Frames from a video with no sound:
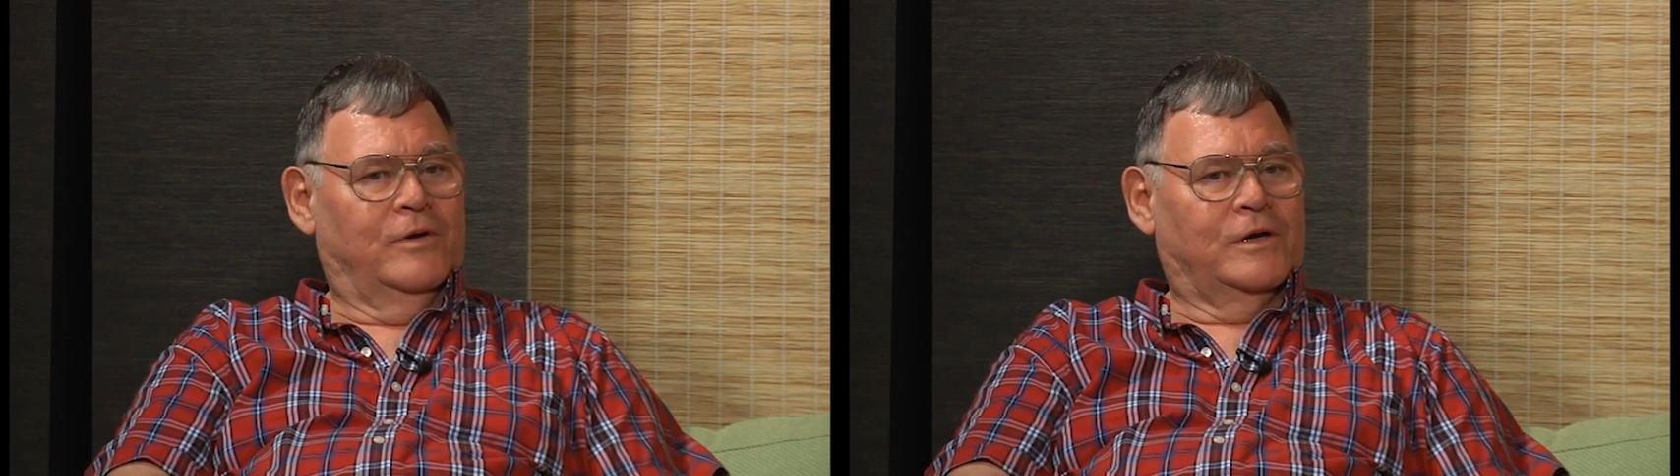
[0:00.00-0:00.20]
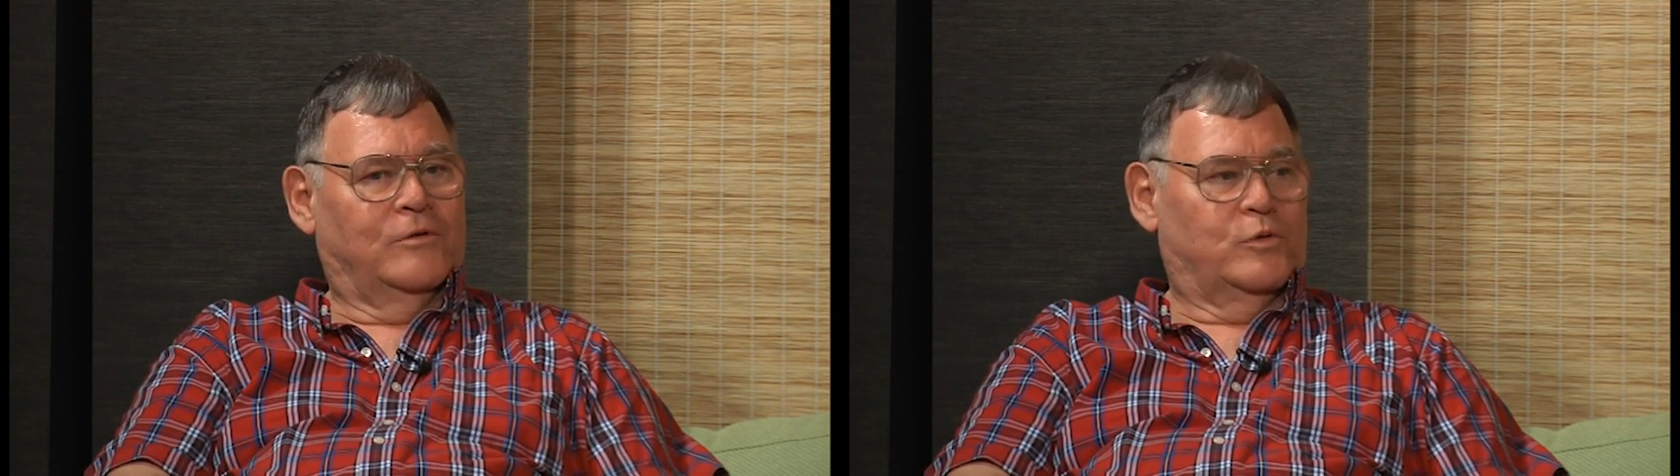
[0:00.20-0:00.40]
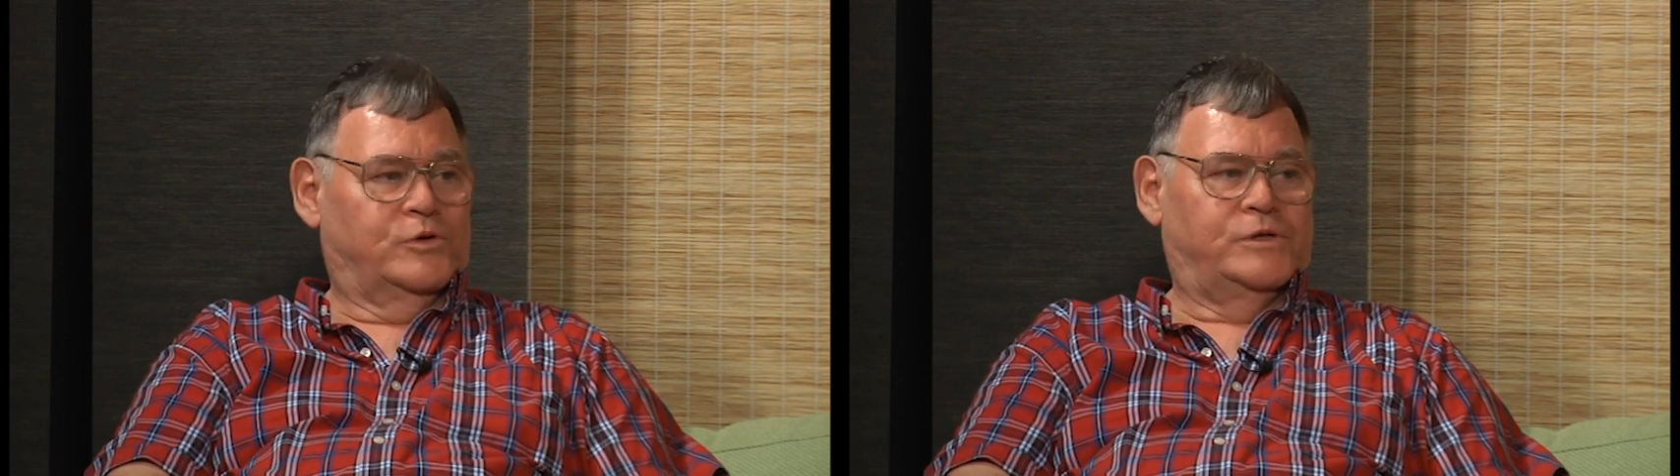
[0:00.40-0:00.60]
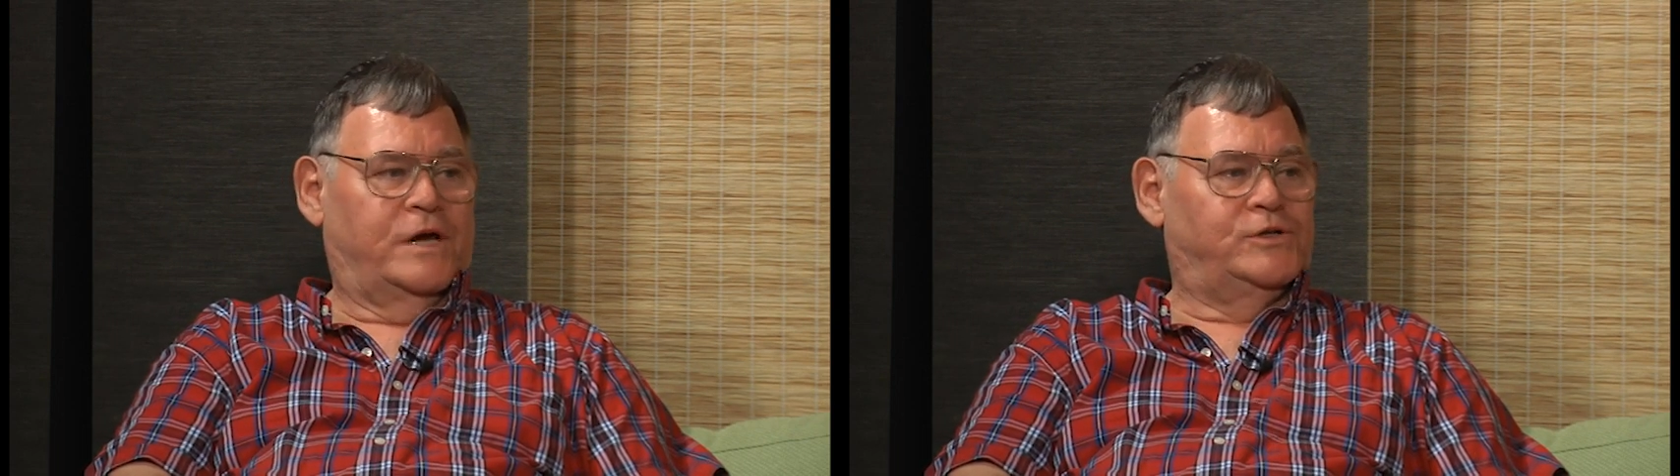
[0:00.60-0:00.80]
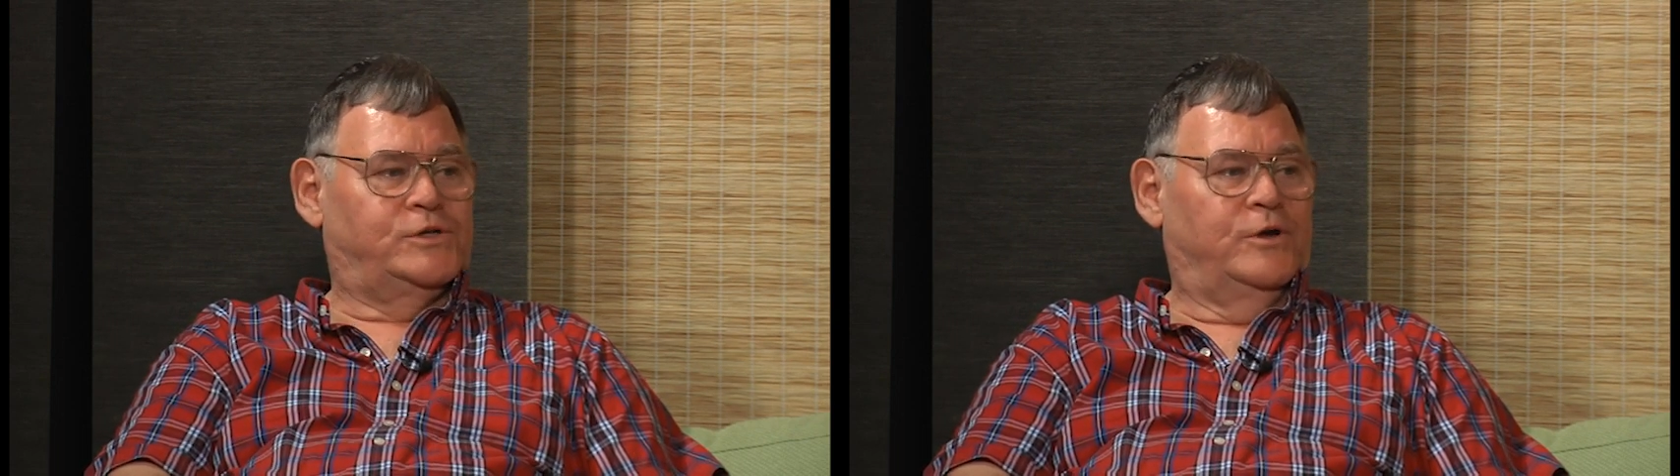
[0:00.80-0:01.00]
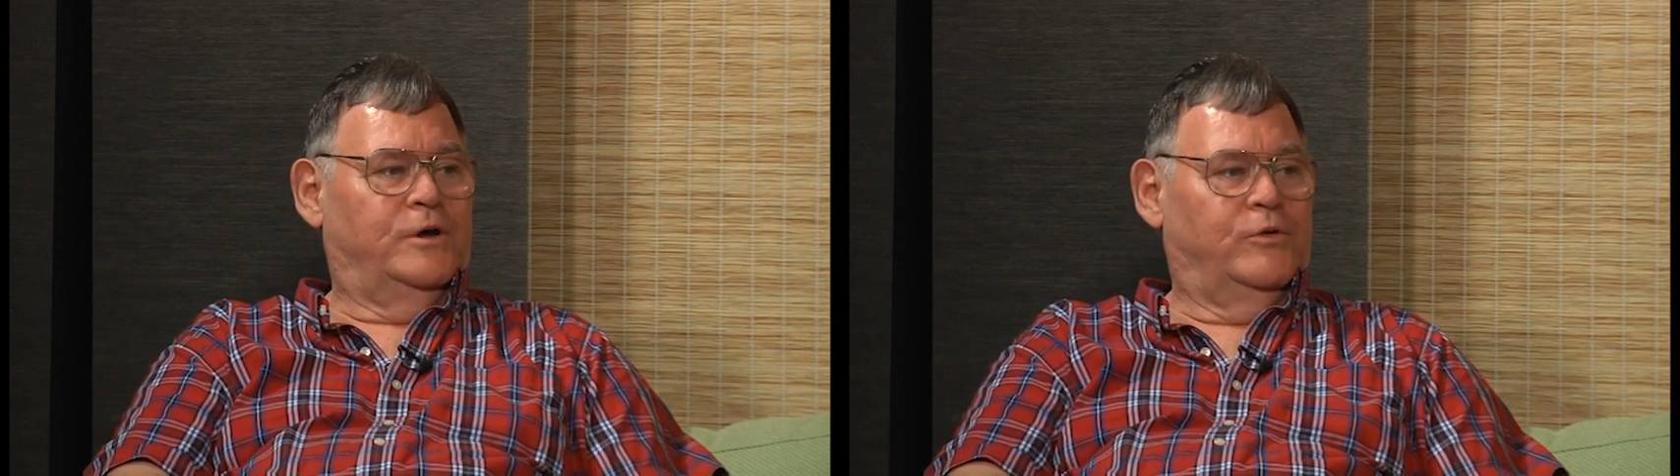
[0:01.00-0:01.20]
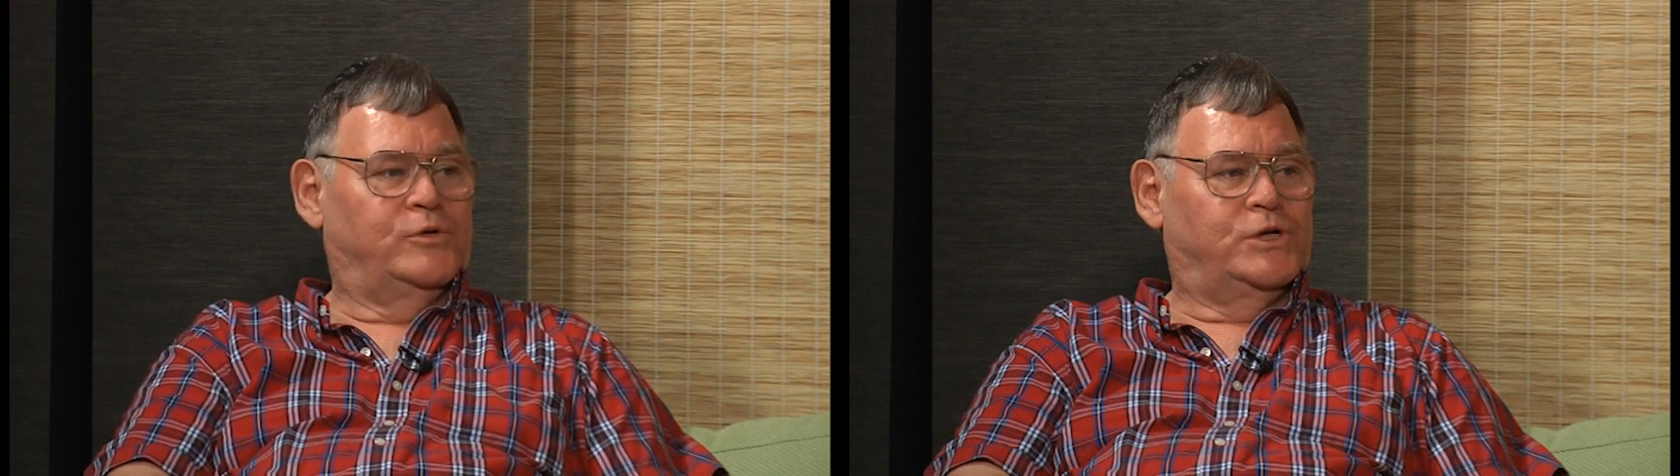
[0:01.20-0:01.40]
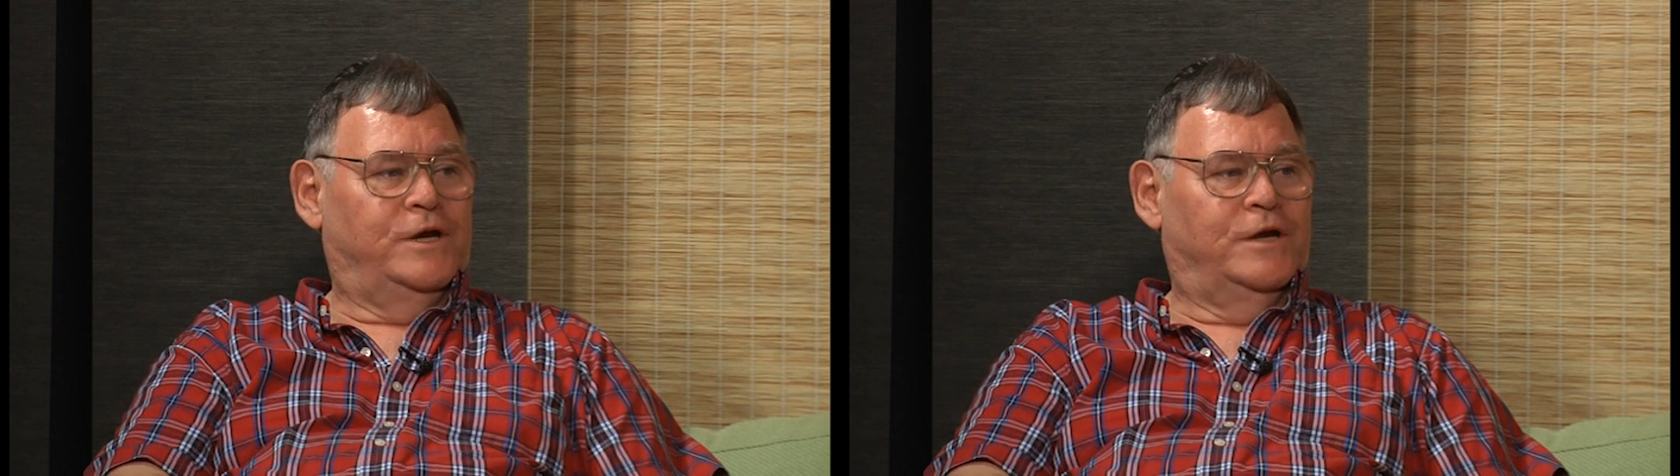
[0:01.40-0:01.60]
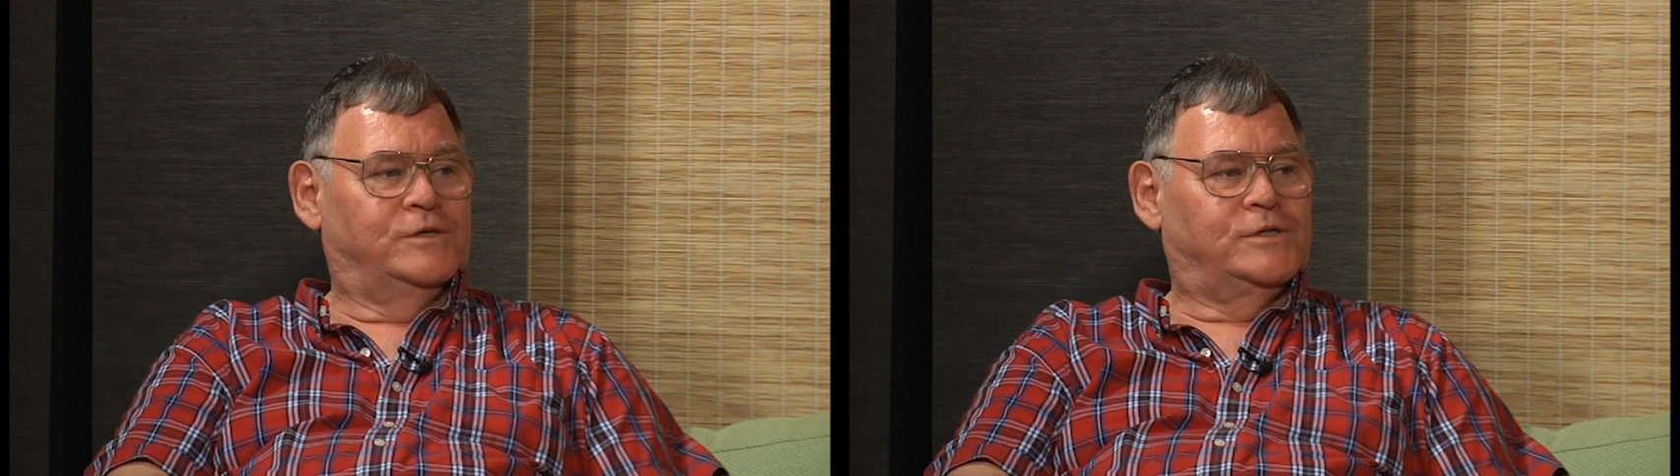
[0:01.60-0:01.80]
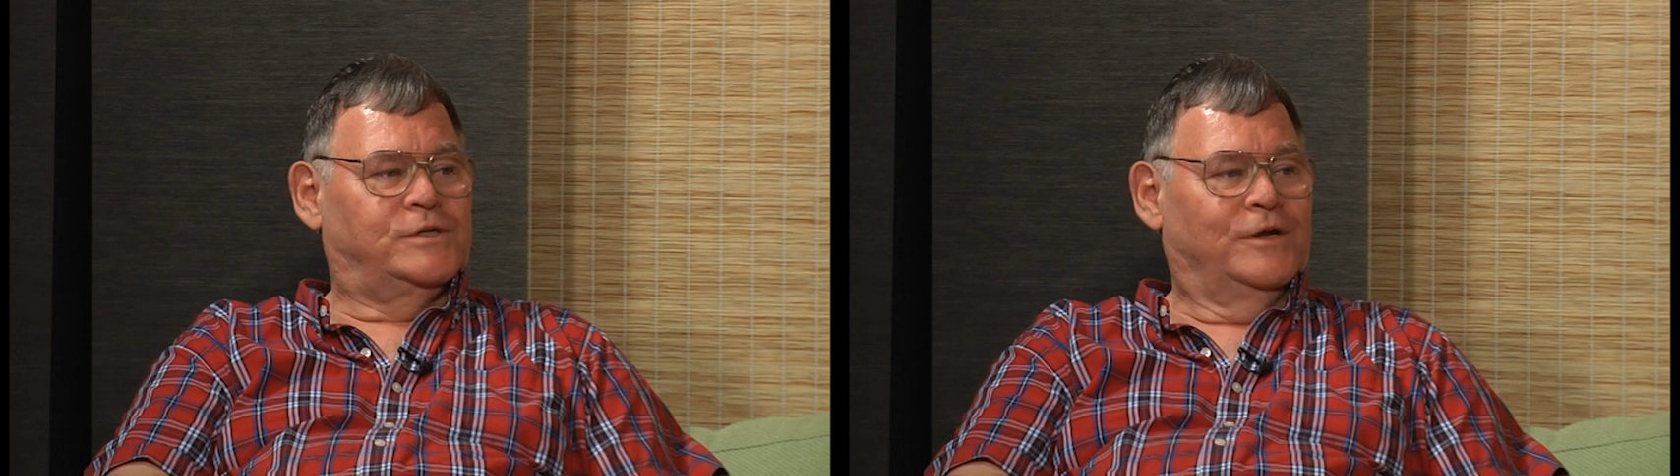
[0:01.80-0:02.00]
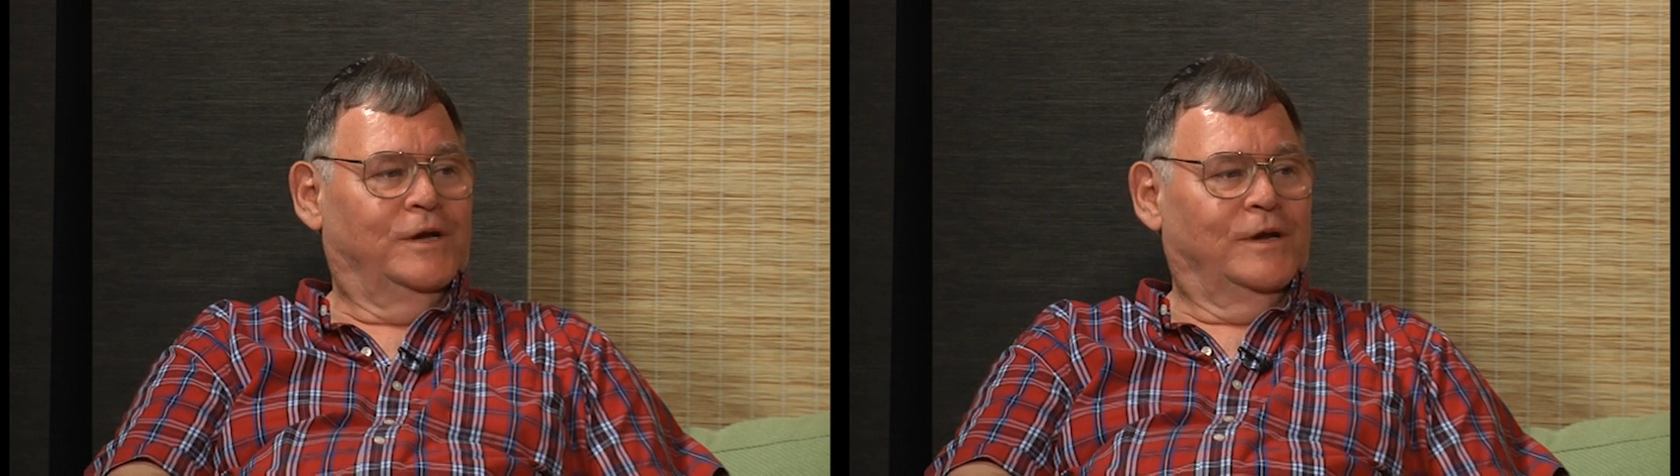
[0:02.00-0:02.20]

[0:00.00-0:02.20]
of course, I stood no chance